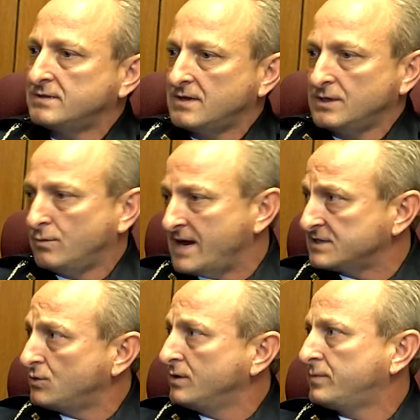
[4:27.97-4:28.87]
you know,
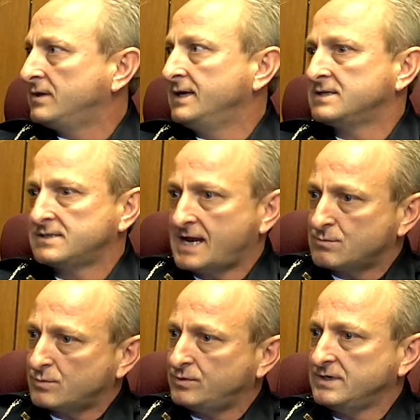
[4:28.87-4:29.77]
Macedonia Police,
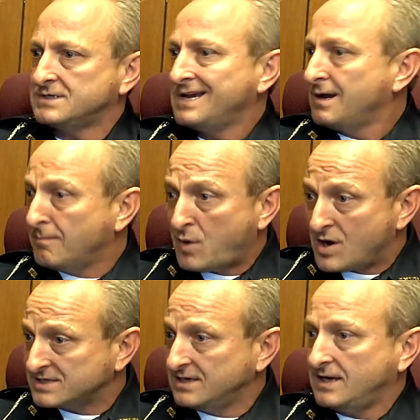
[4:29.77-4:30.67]
Sagamore Police,
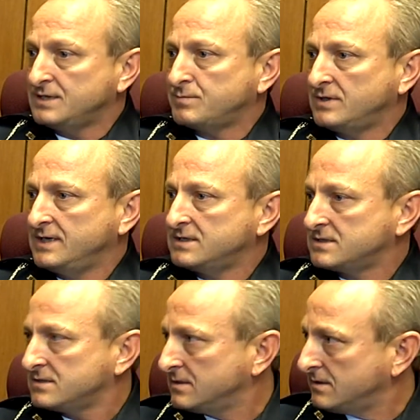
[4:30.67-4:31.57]
Boston Heights Police,